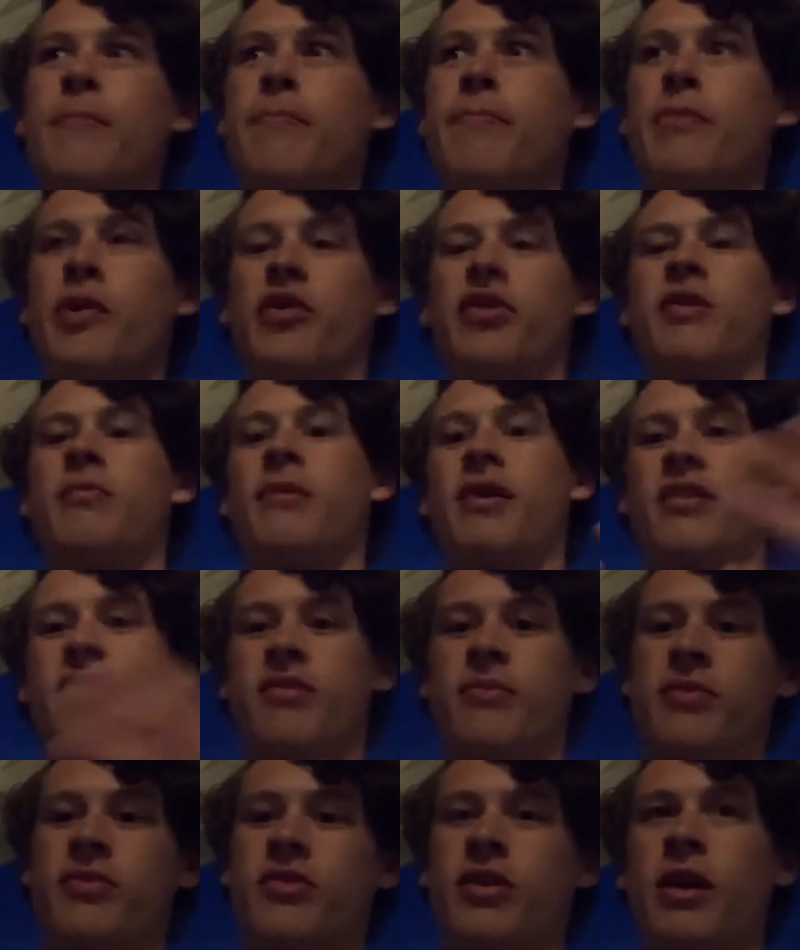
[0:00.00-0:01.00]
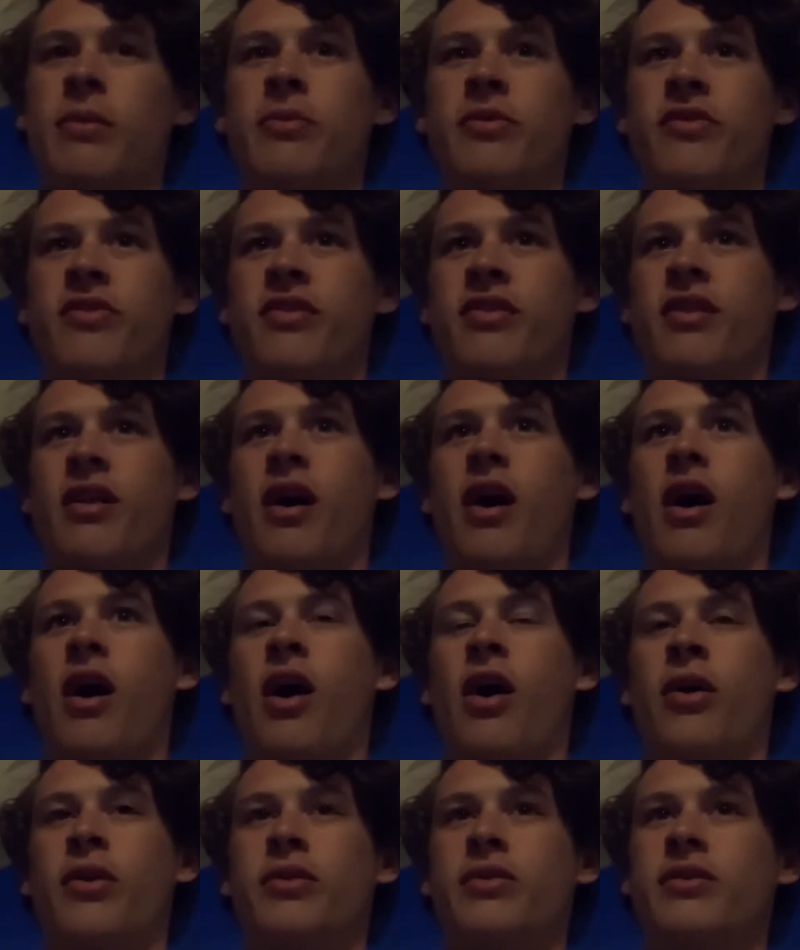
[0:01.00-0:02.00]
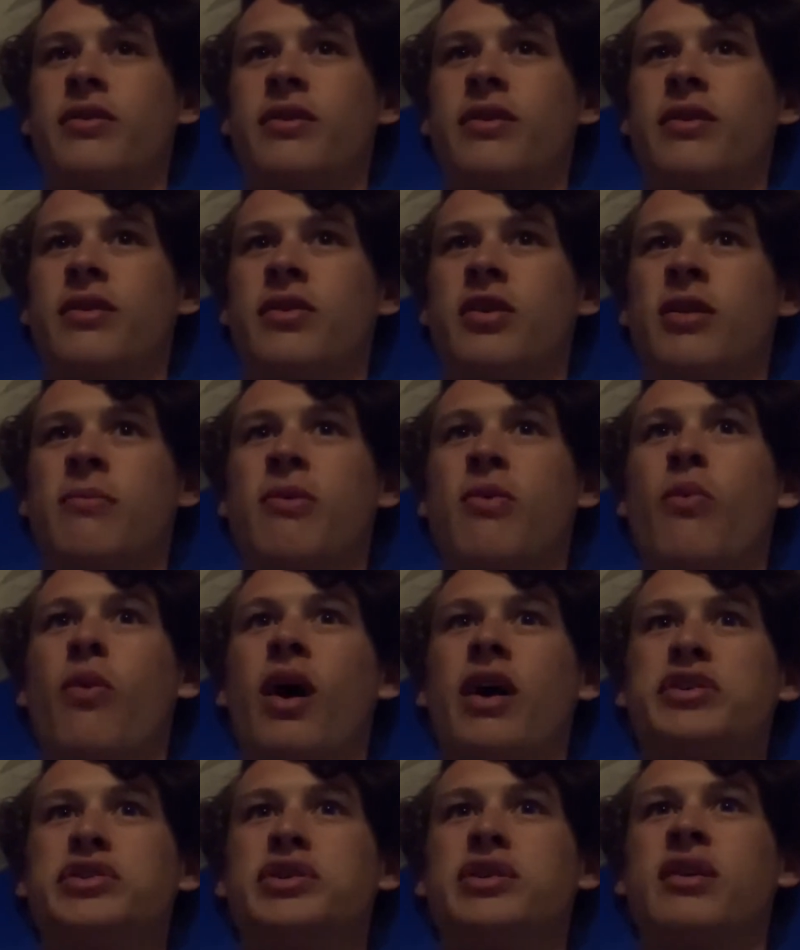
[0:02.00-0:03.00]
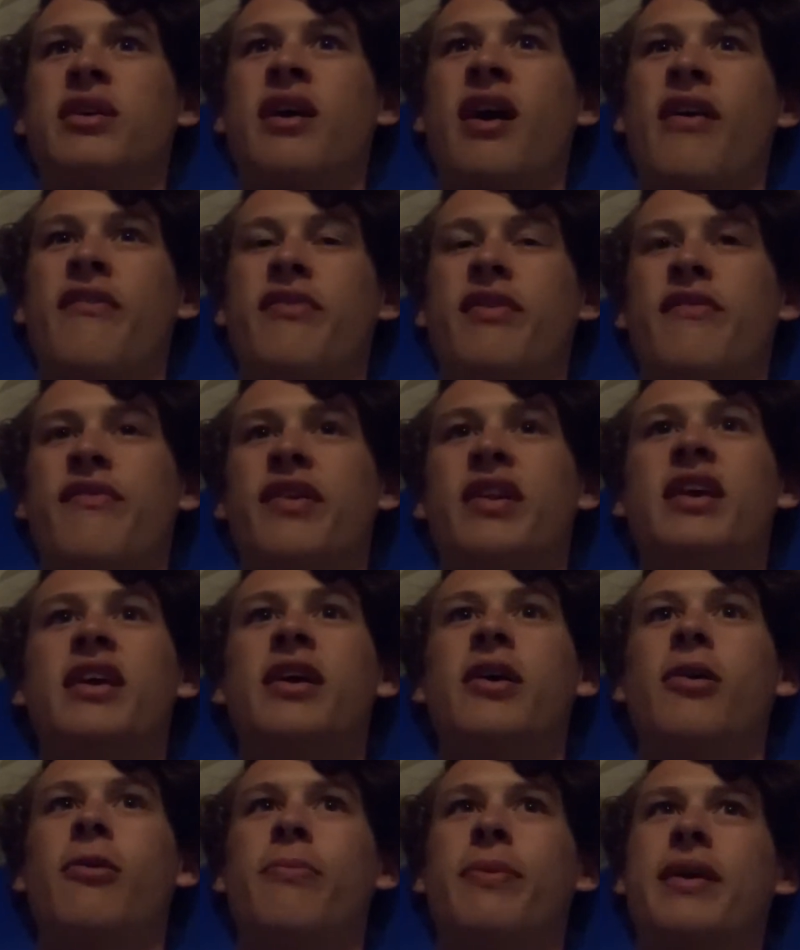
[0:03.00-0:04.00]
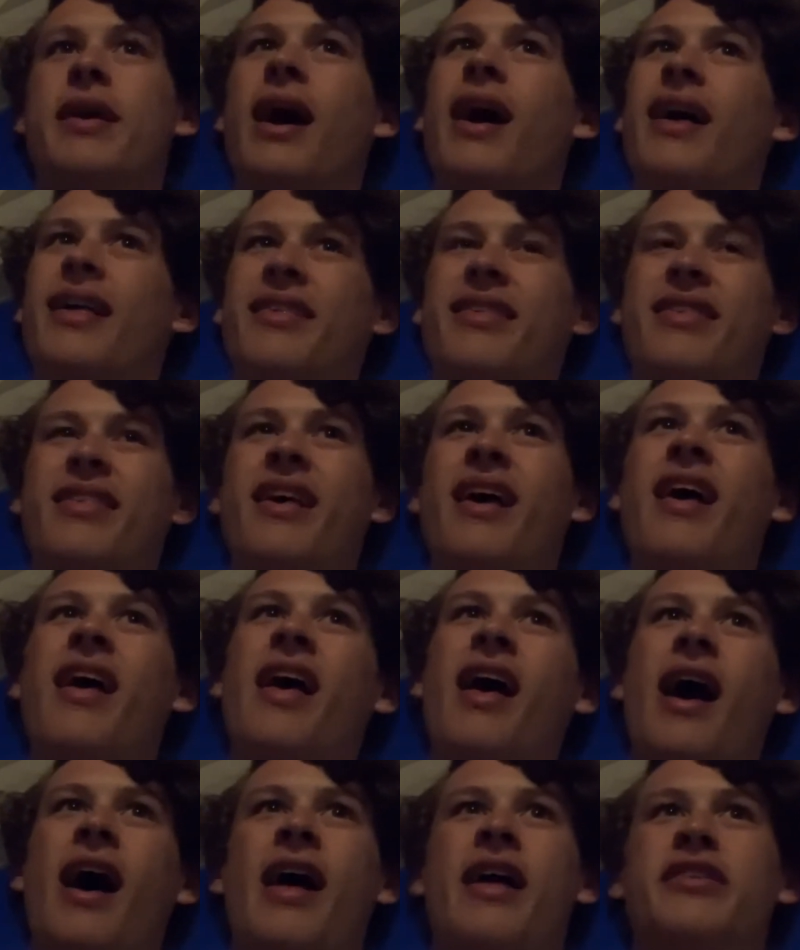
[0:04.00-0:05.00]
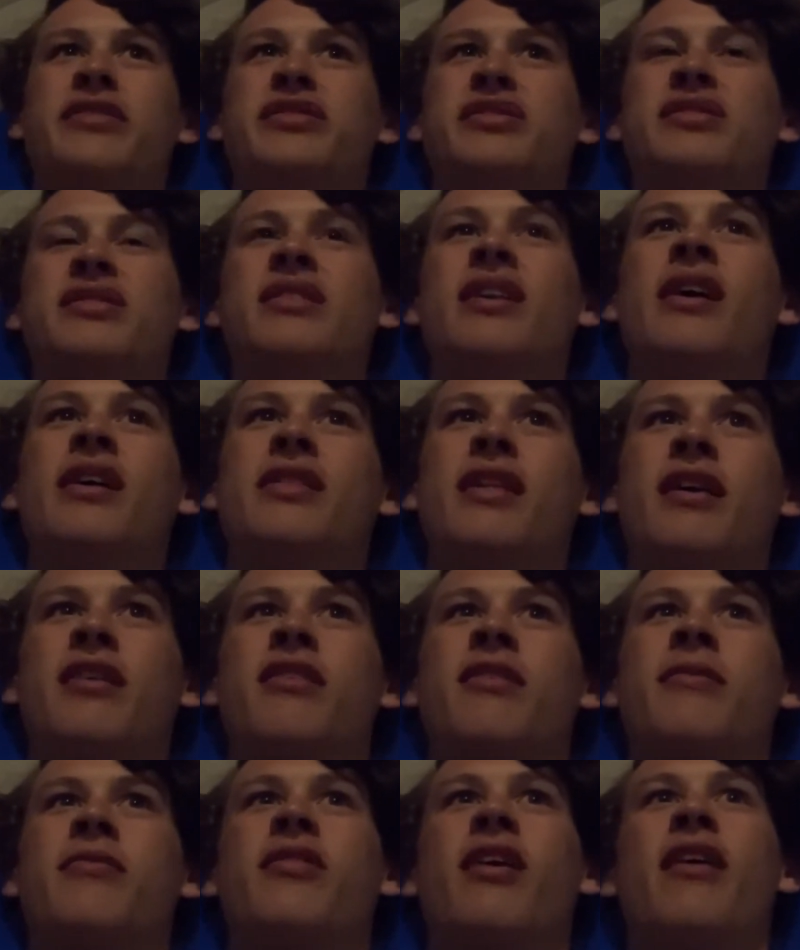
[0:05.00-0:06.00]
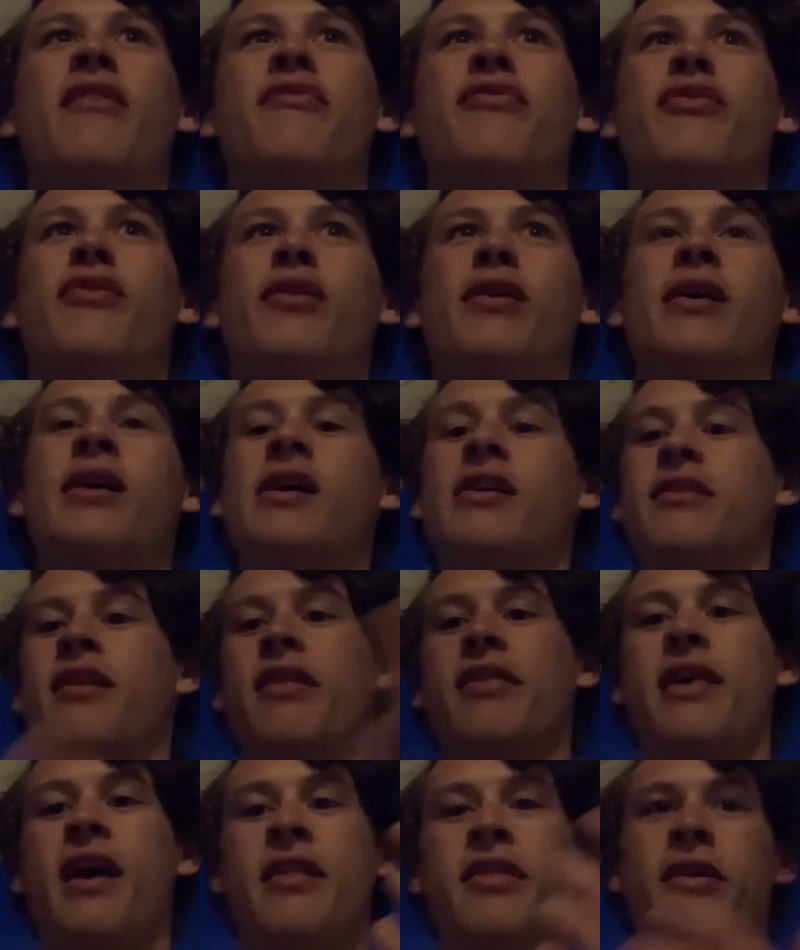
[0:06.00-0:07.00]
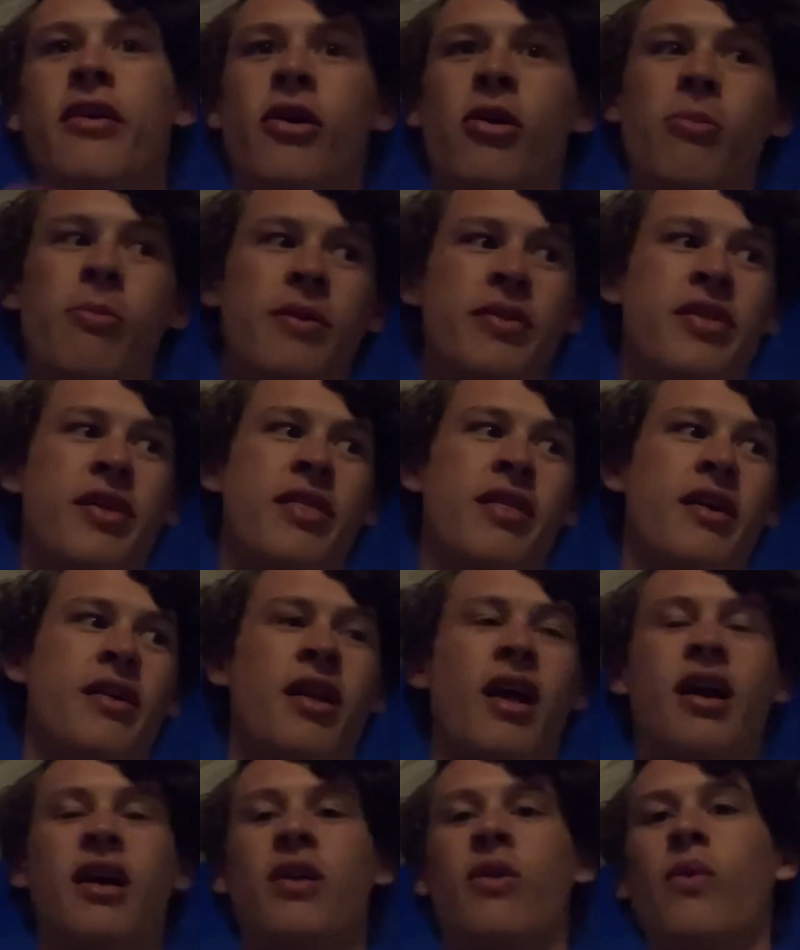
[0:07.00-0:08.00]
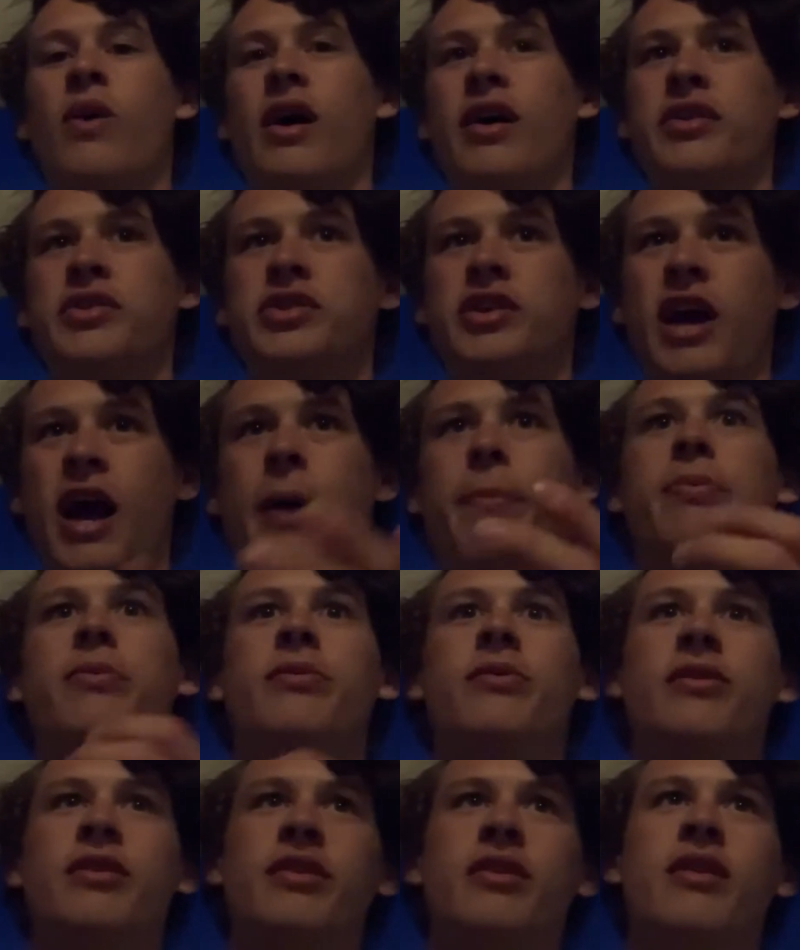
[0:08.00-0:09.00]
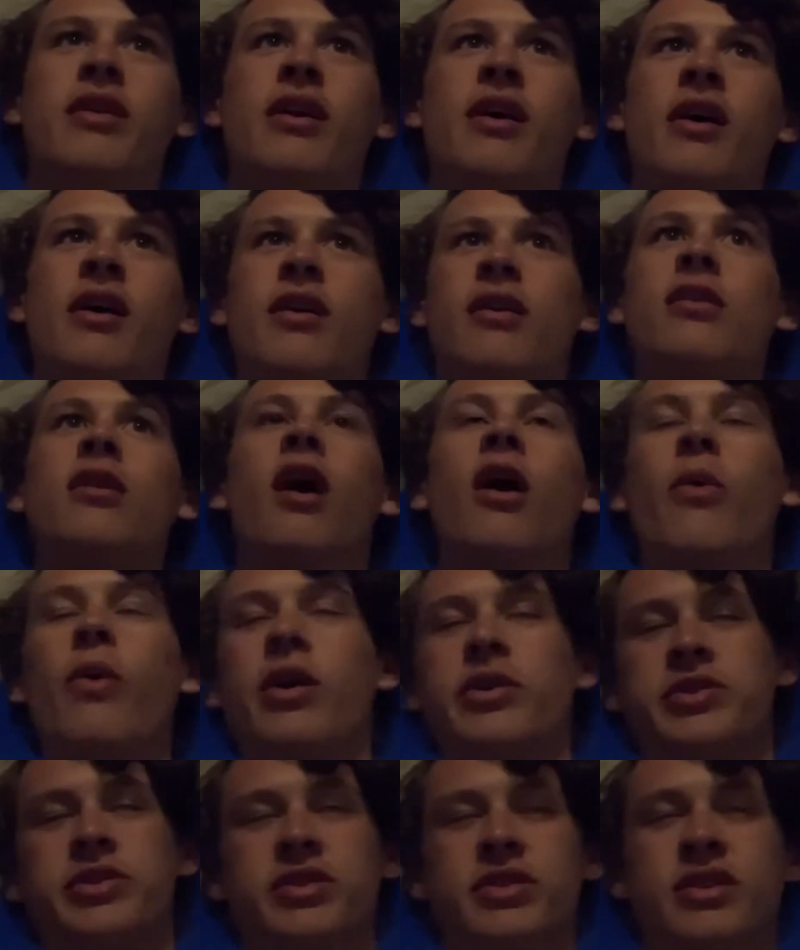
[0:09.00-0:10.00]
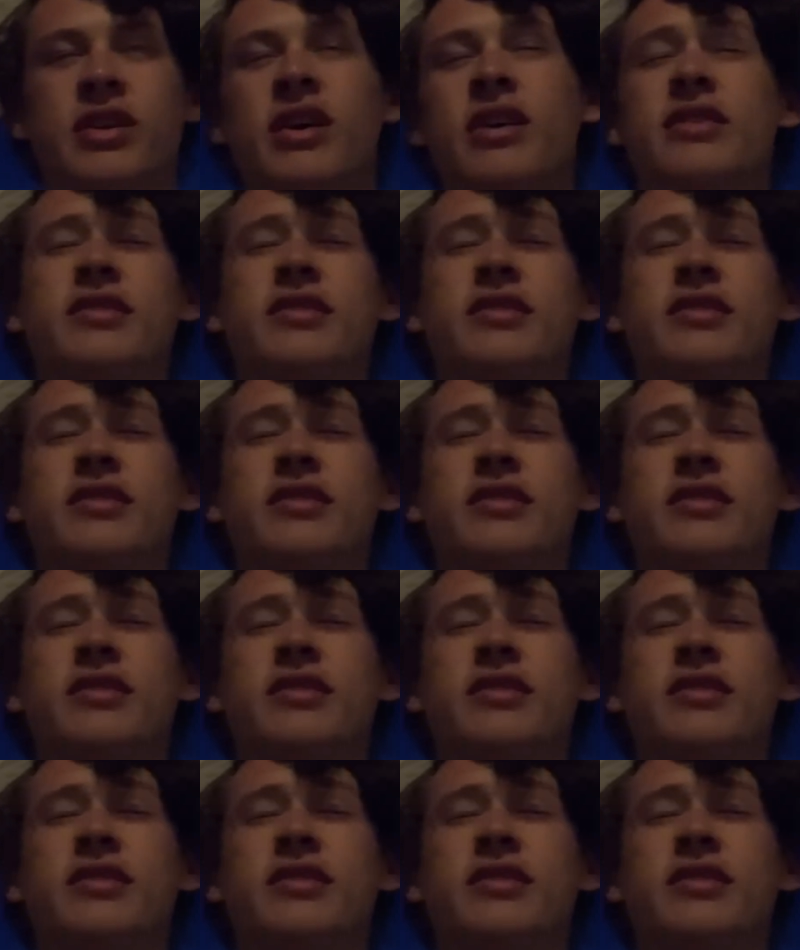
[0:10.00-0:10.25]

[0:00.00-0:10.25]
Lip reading: most of my subscribers aren't going to be watching every video, because it's just they subscribe for Nintendo, but then they're not going to watch Apple and car washes.